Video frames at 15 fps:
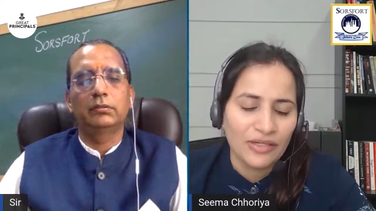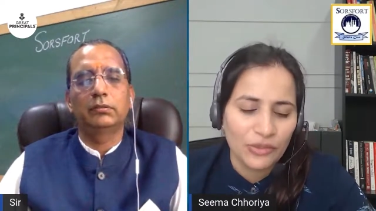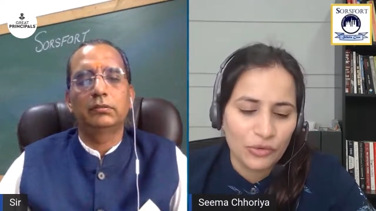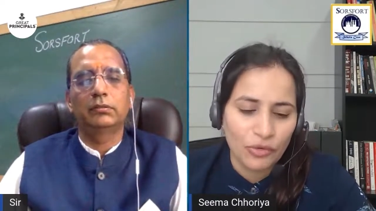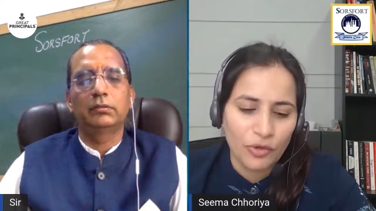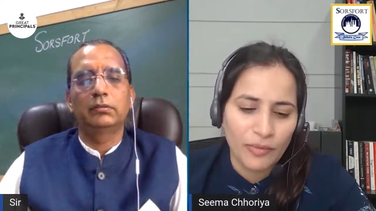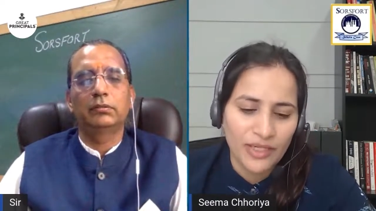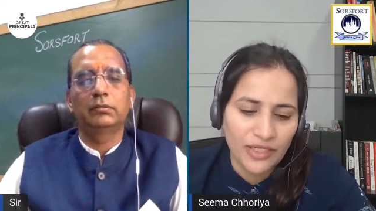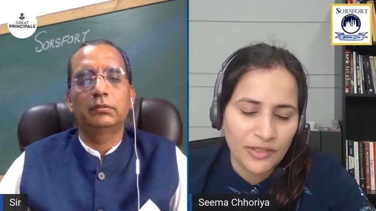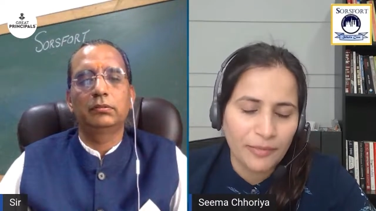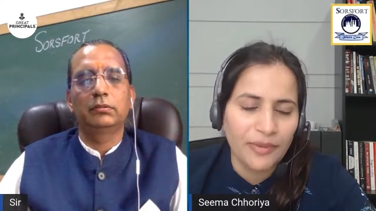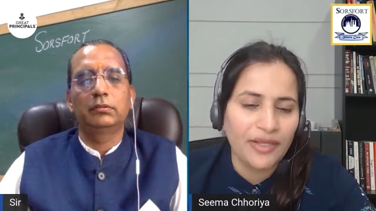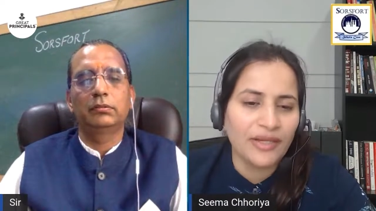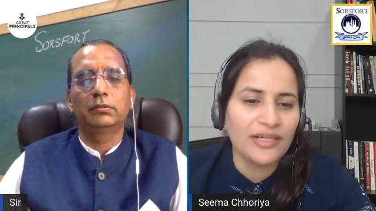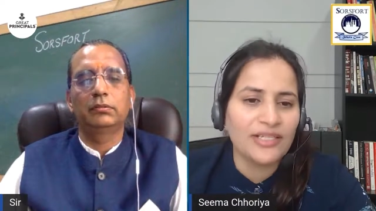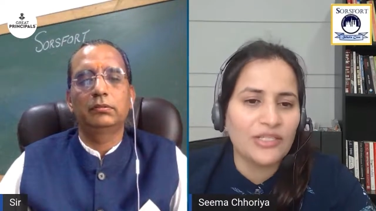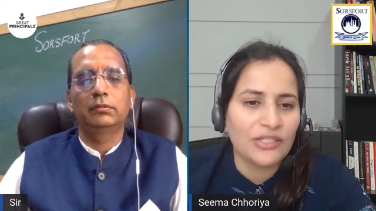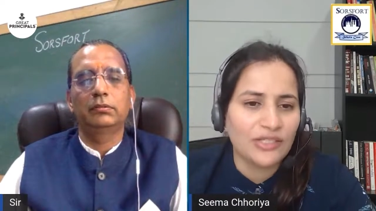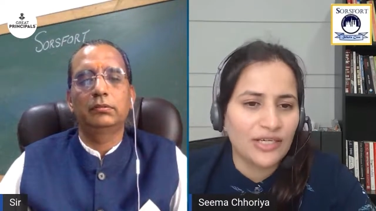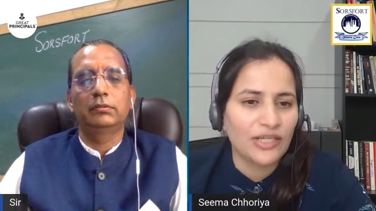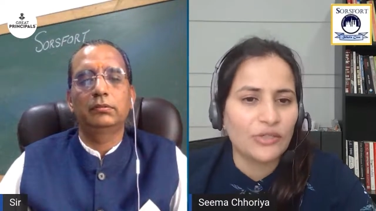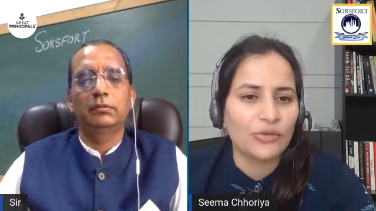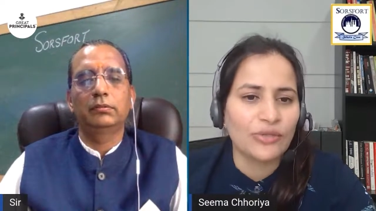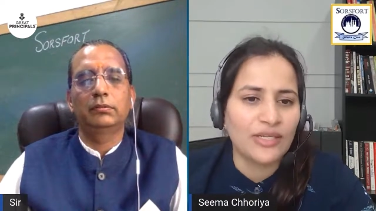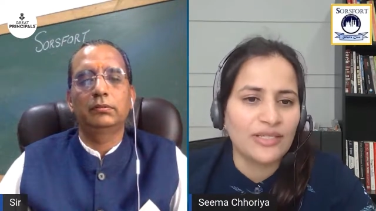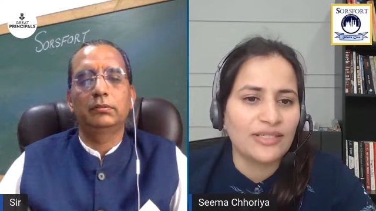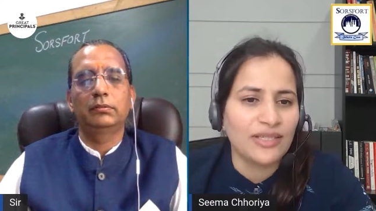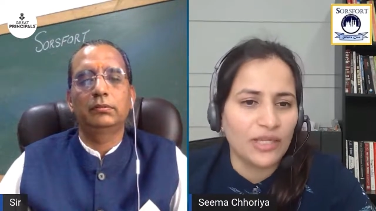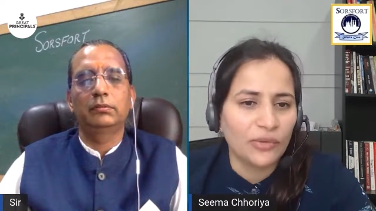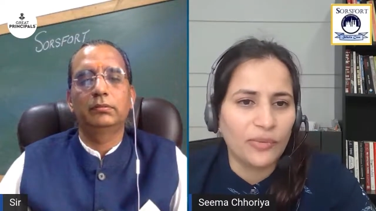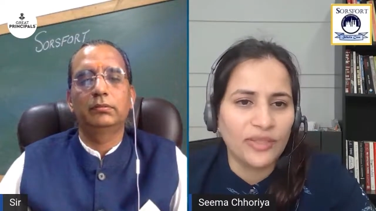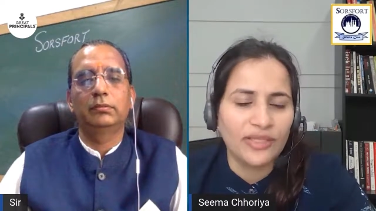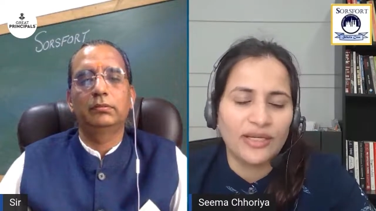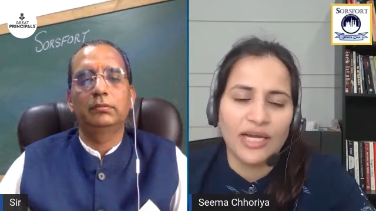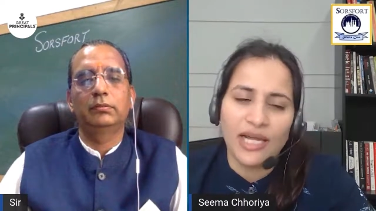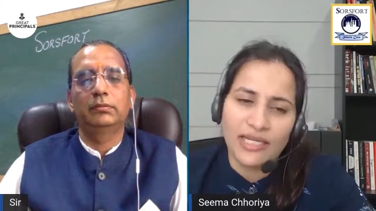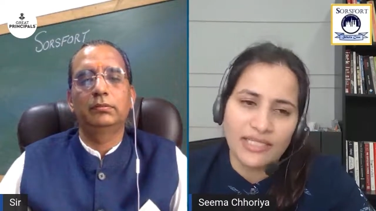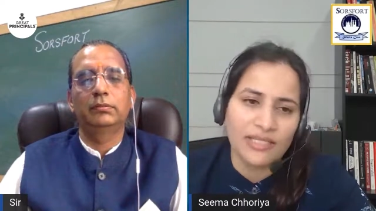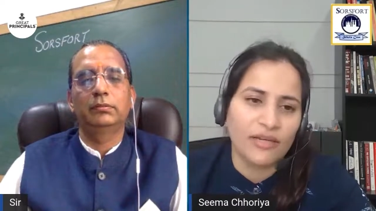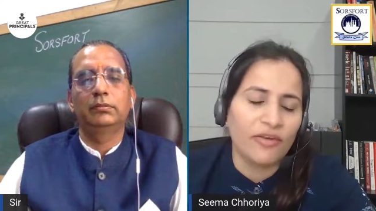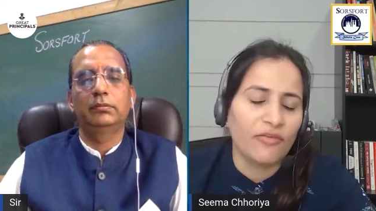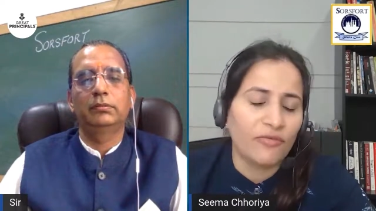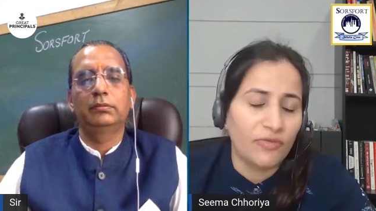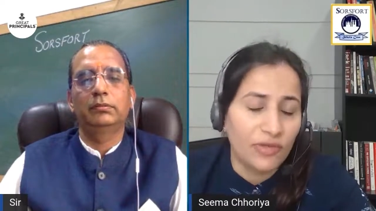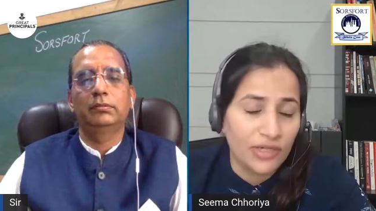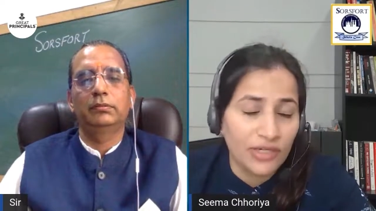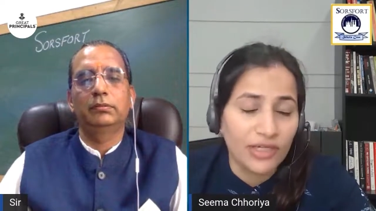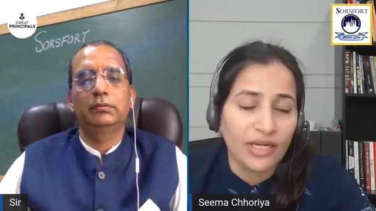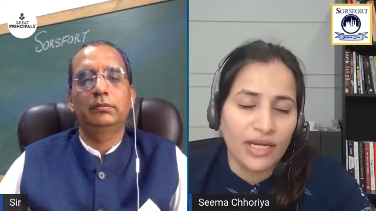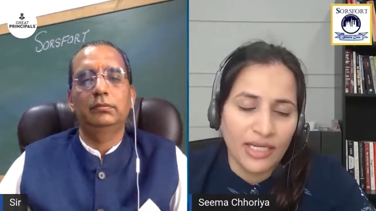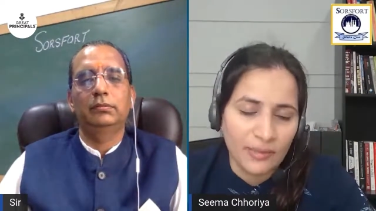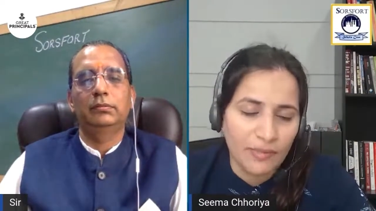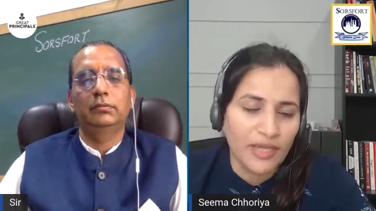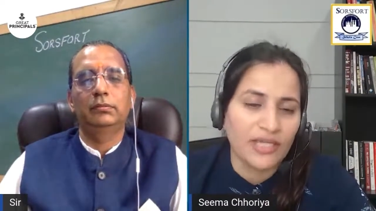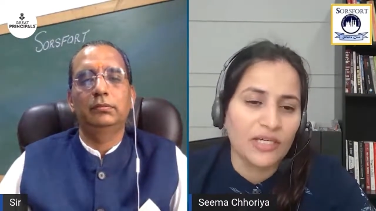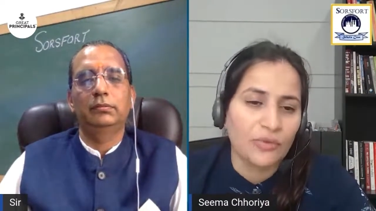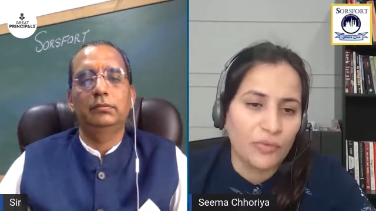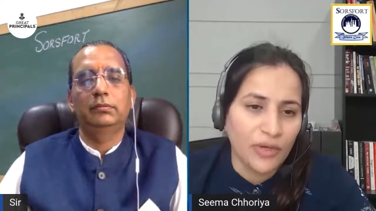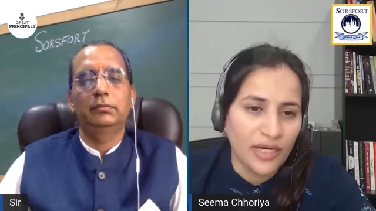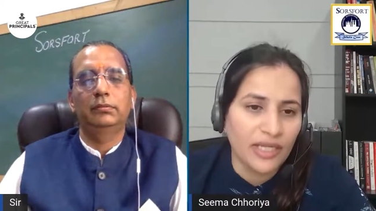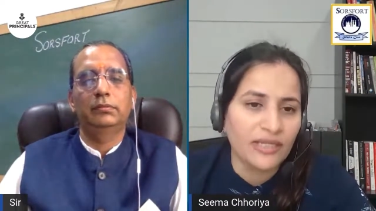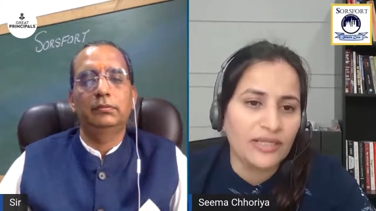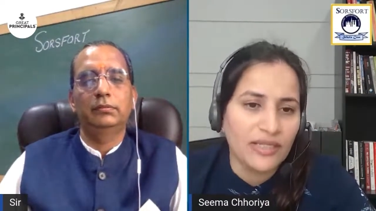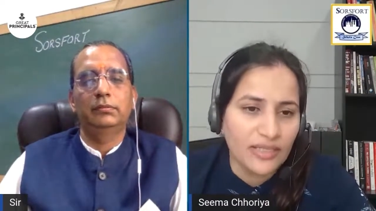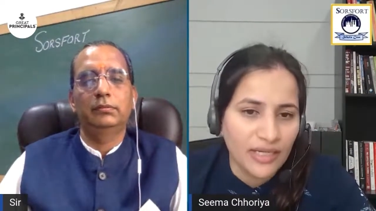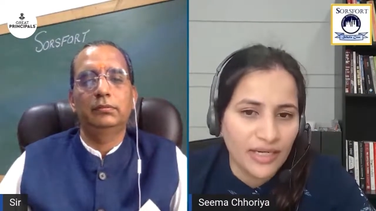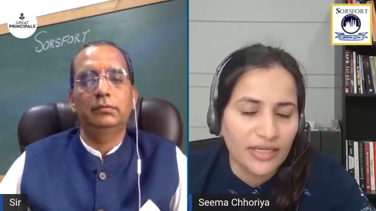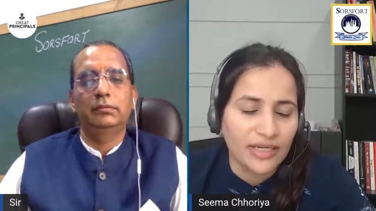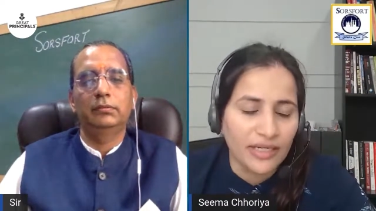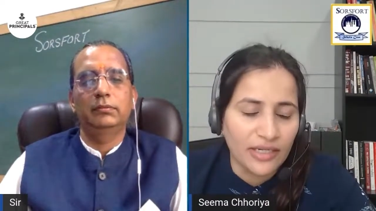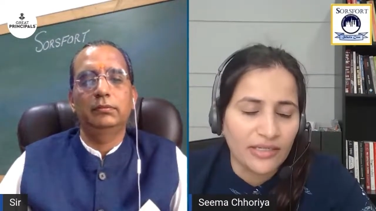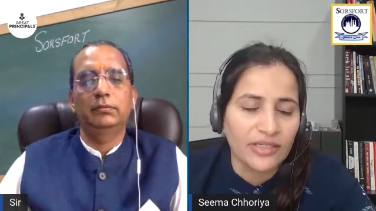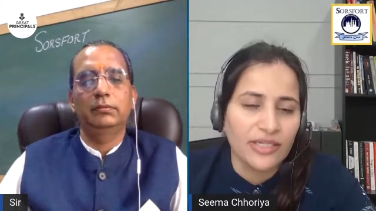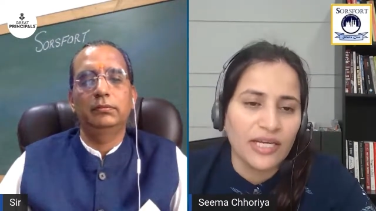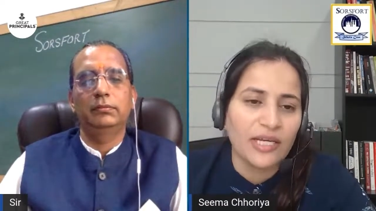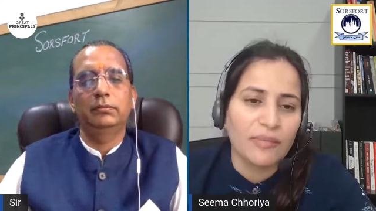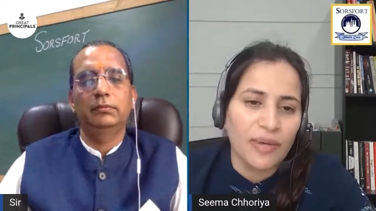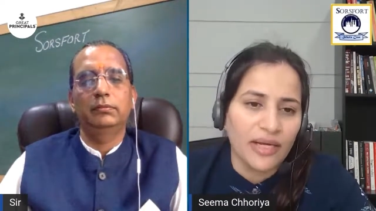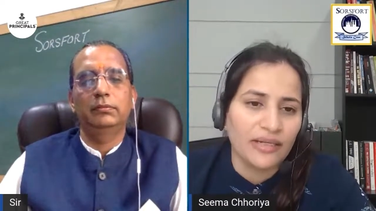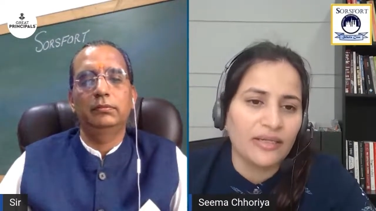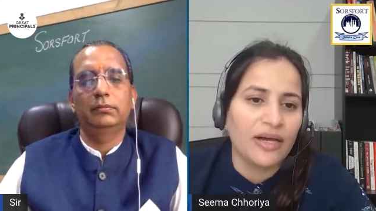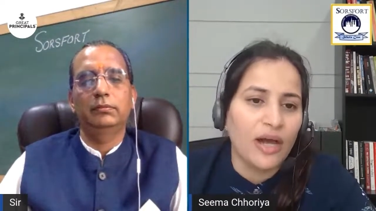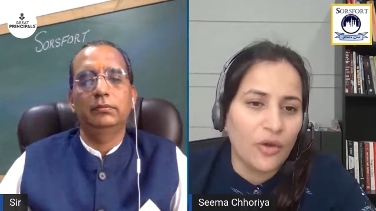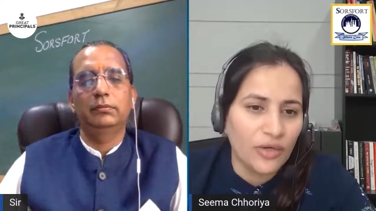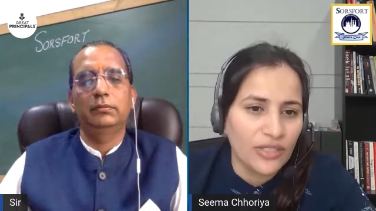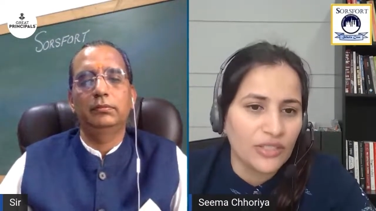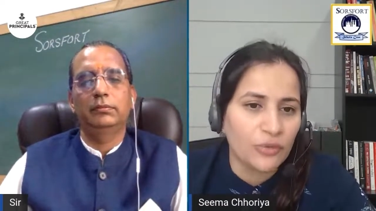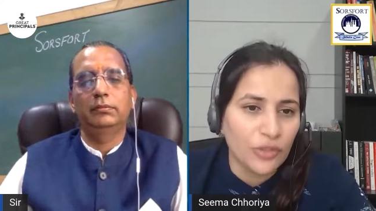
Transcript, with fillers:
Speaker 1: To all my dear parents, stick to this Sadvidya and Sarav explained it very detail in a detailed manner how it is